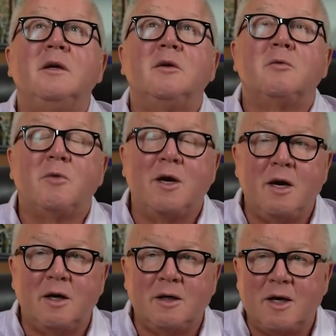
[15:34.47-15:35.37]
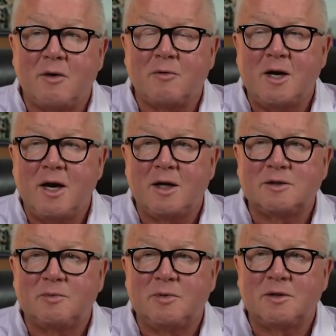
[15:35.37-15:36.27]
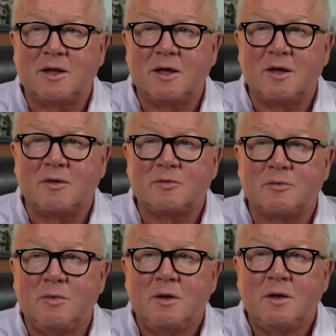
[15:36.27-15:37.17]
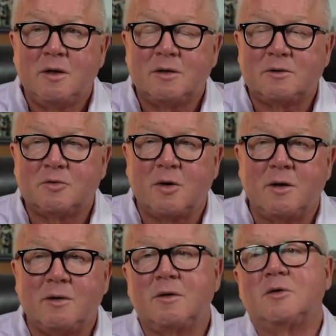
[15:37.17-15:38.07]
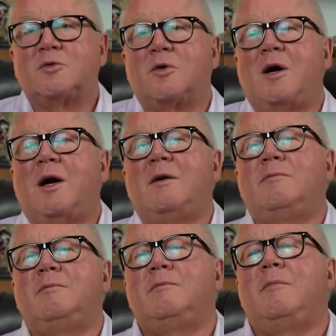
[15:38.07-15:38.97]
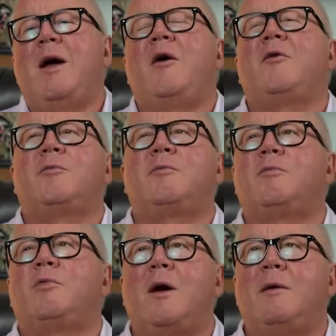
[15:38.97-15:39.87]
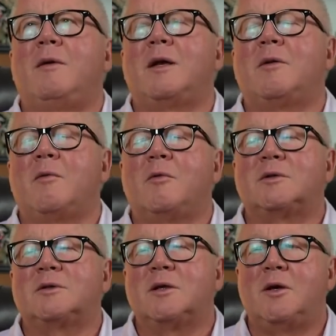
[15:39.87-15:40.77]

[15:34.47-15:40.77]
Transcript: Raynaud's, but that other dry mouth problem. I can't remember what it's called,